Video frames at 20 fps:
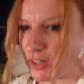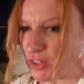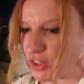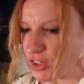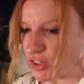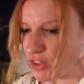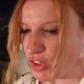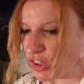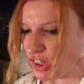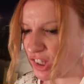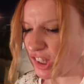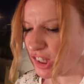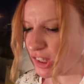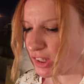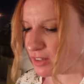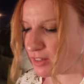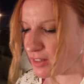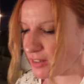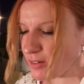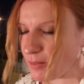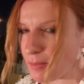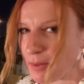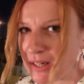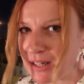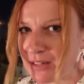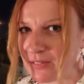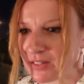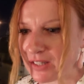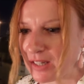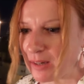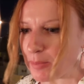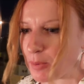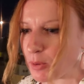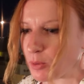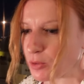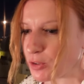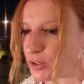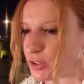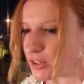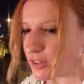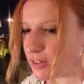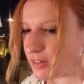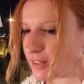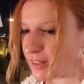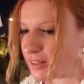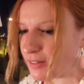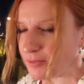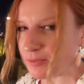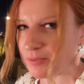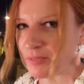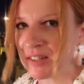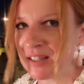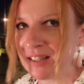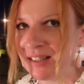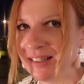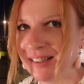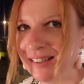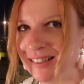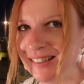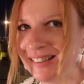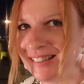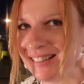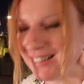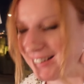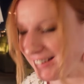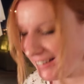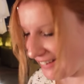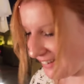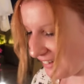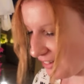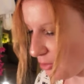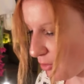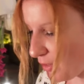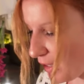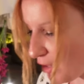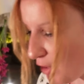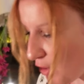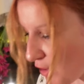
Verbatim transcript: good at, so I might have to get Paul to do that. Although it